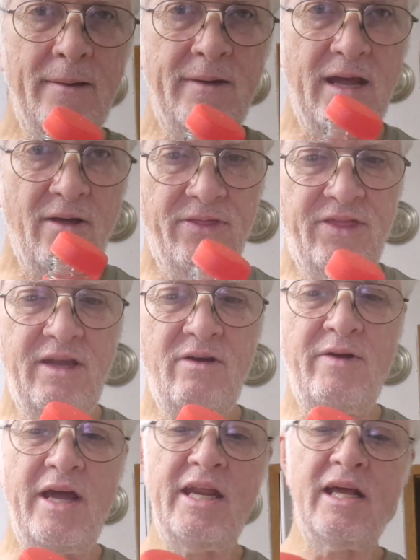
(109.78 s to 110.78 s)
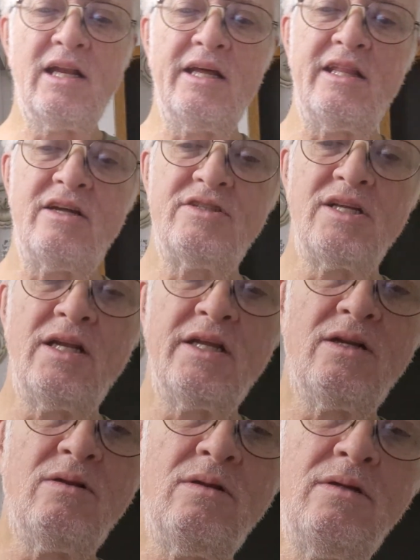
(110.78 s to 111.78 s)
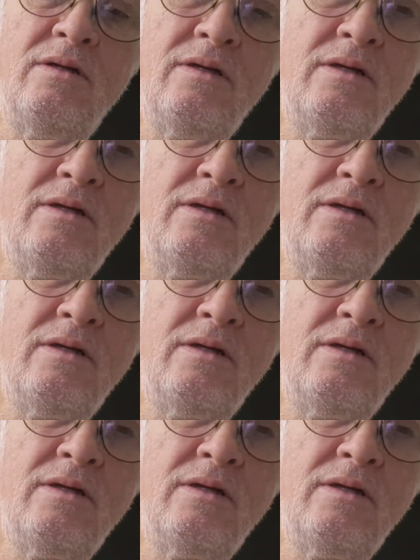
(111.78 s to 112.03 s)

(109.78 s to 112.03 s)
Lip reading: Now theoretically there's a little